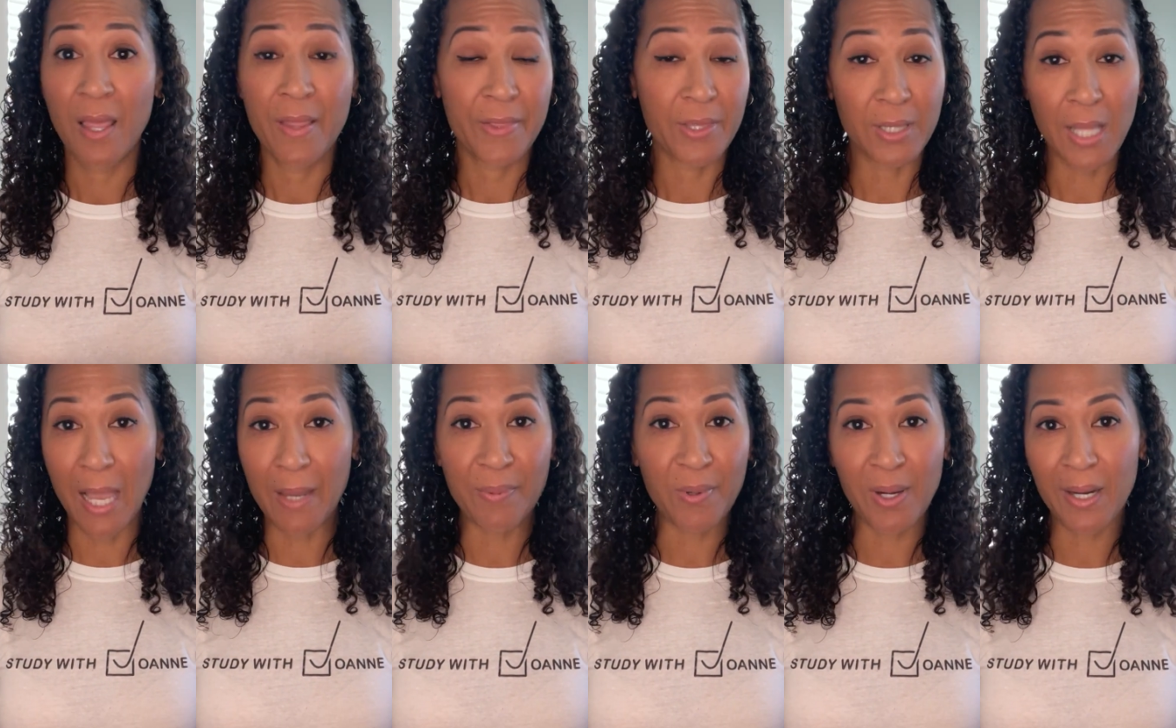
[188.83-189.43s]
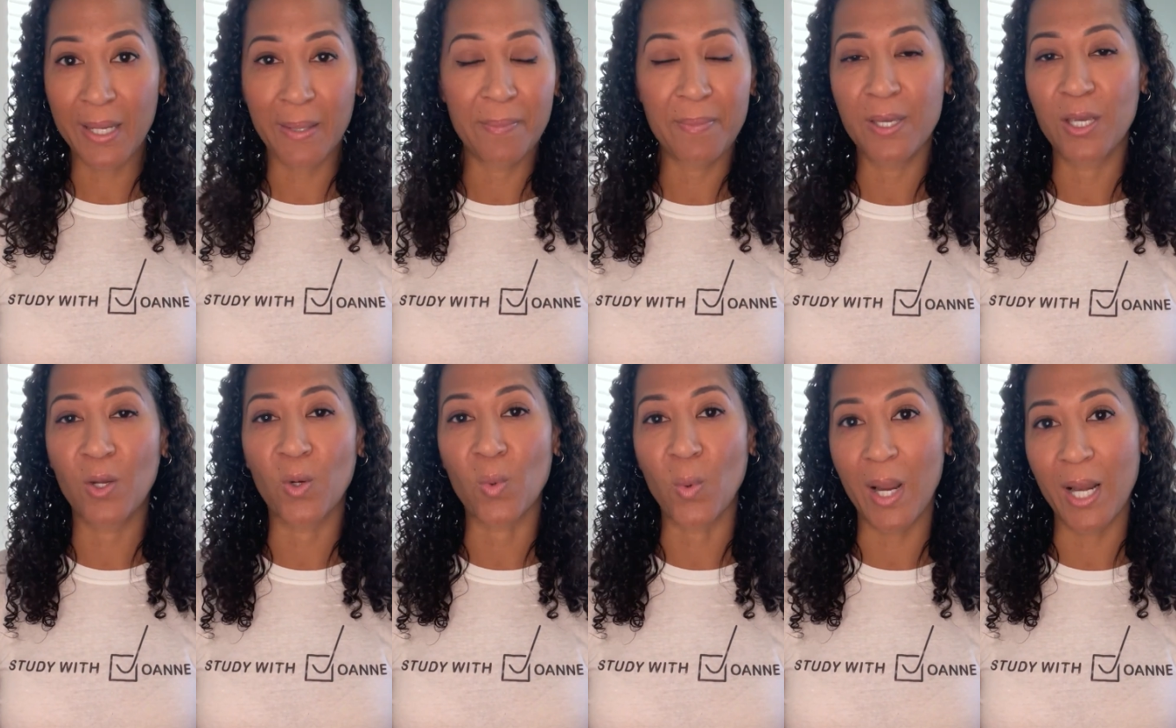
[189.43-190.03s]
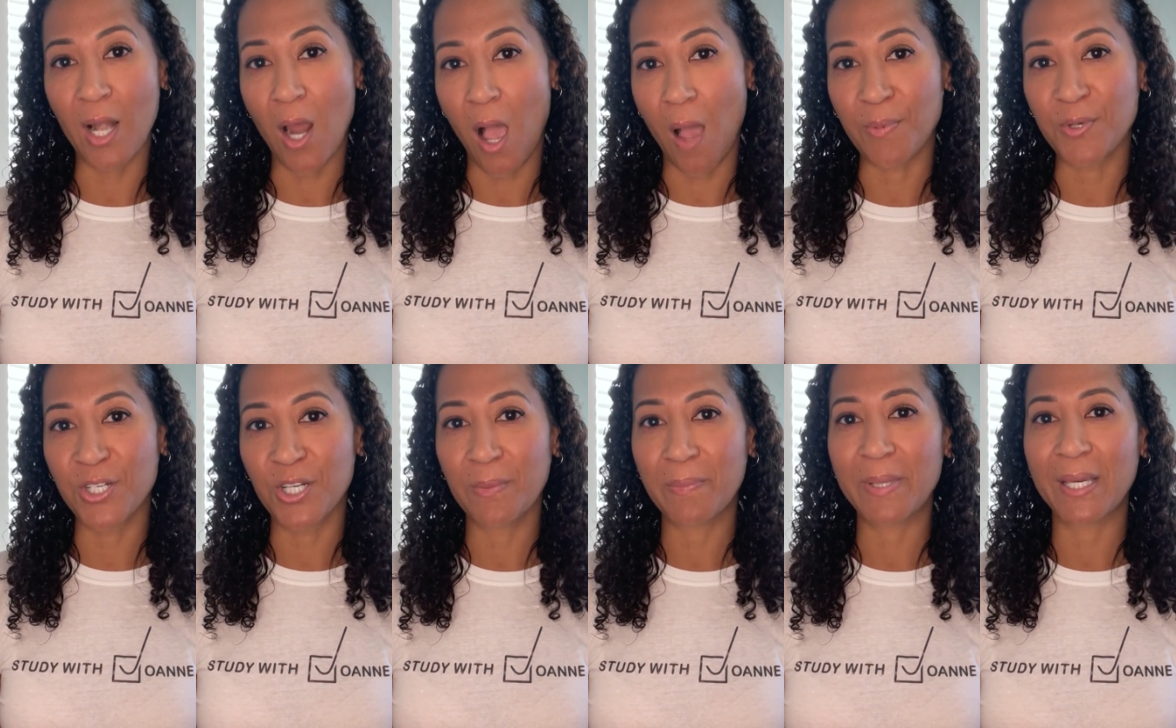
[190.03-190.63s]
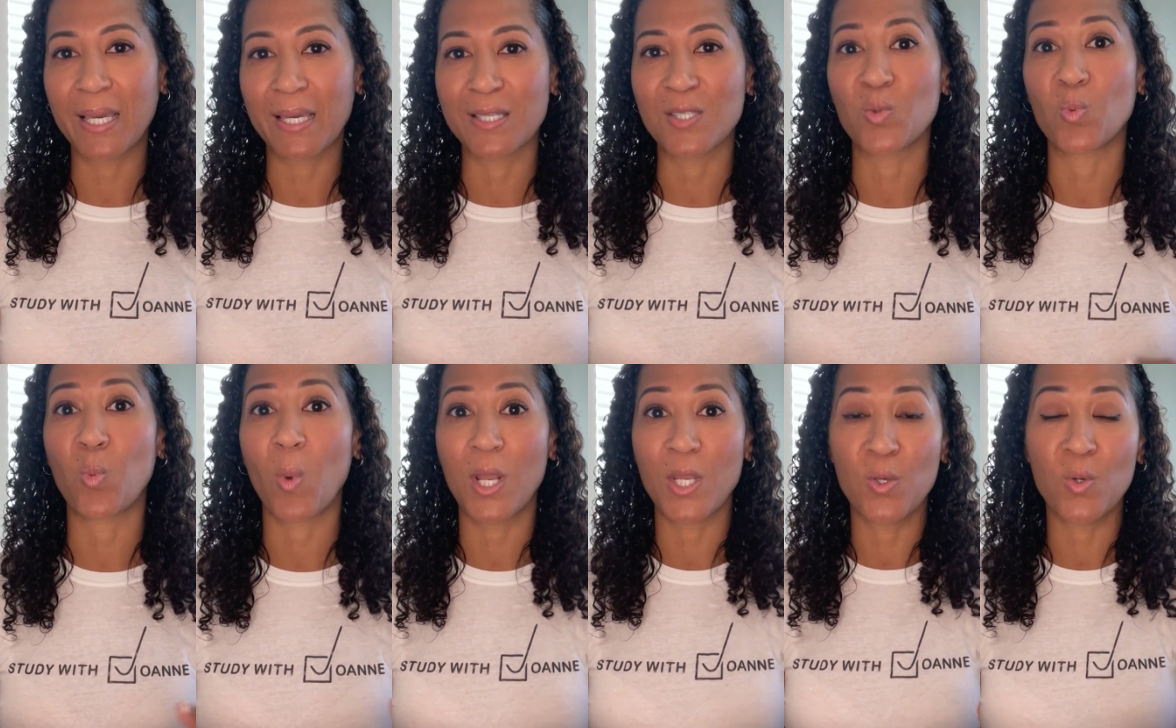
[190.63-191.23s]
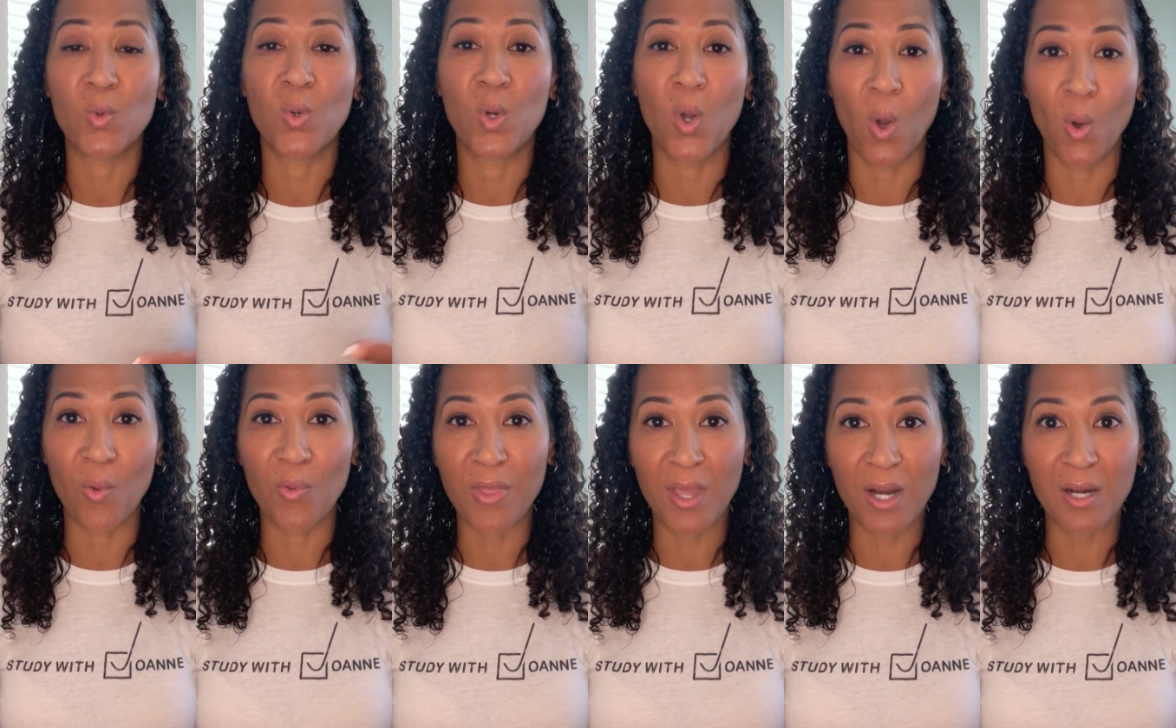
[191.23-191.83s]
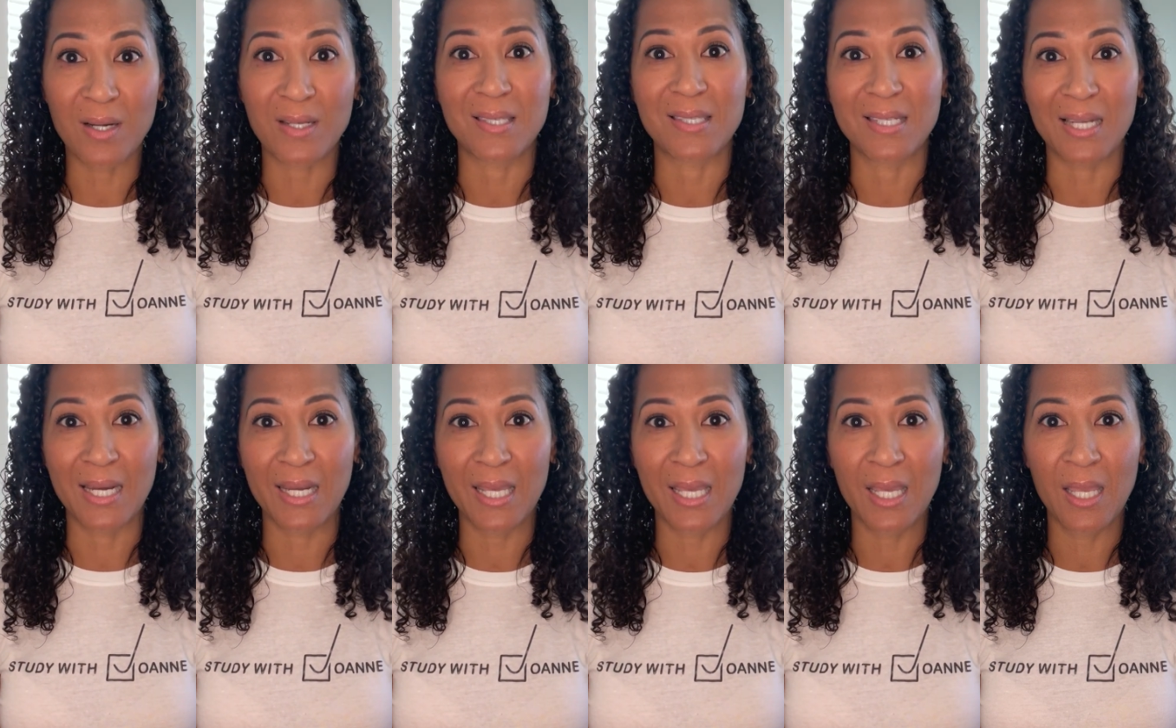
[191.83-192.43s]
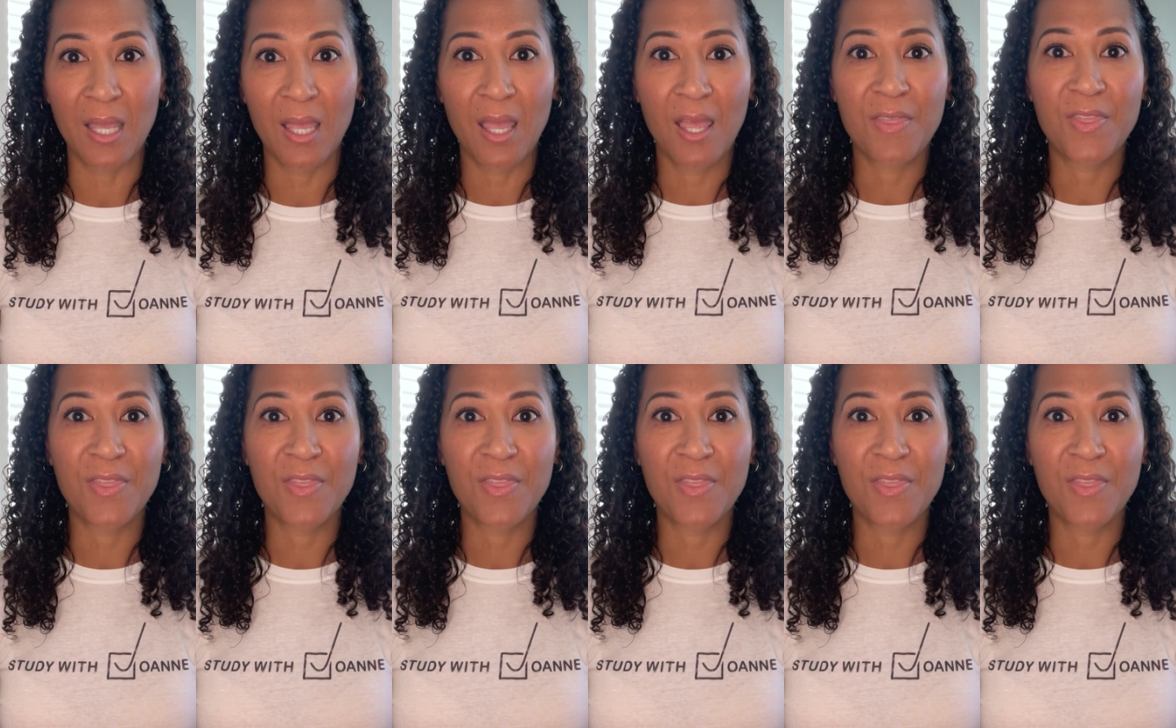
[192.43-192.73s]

The library can be a great option because when you go there to study,